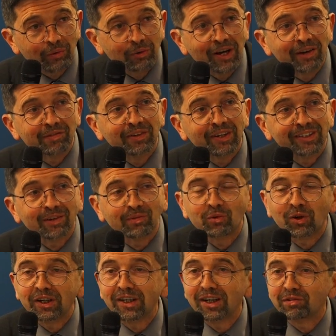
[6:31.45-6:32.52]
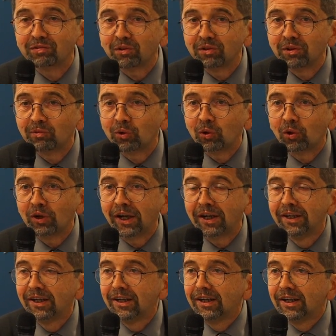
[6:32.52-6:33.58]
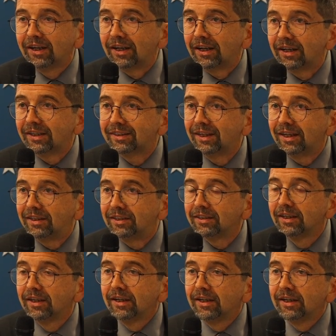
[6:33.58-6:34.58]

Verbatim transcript: We have uh, someone here from the Mongolia uh, state.